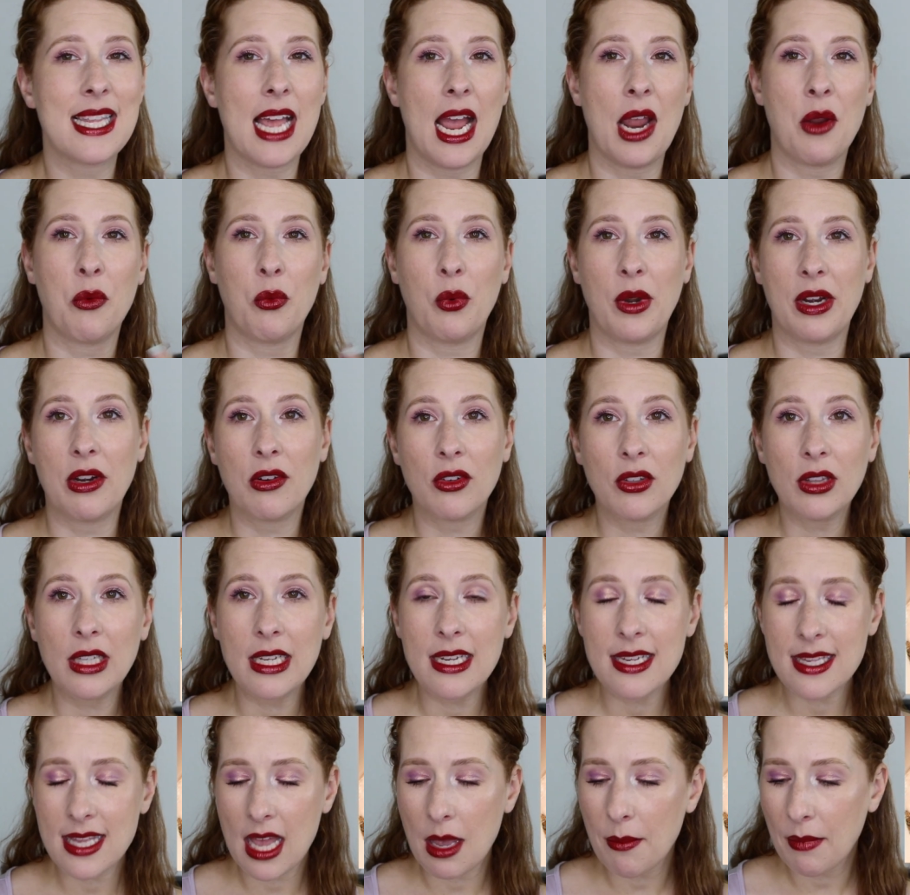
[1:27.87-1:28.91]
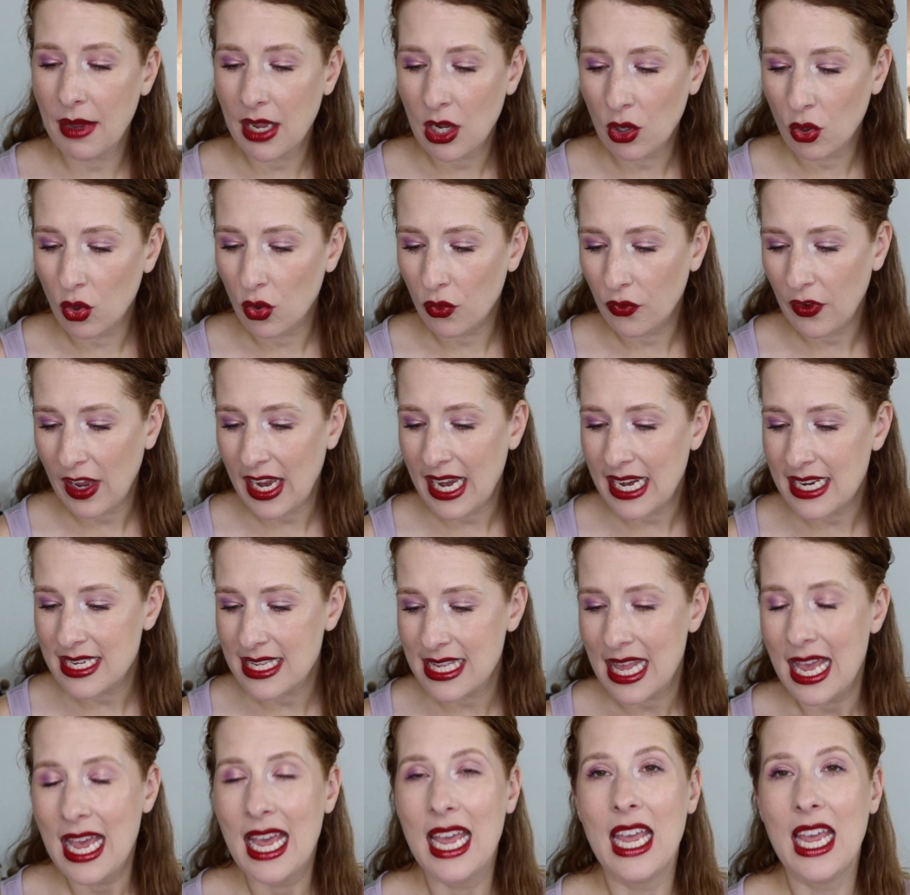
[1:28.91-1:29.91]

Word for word: I rarely set my whole face.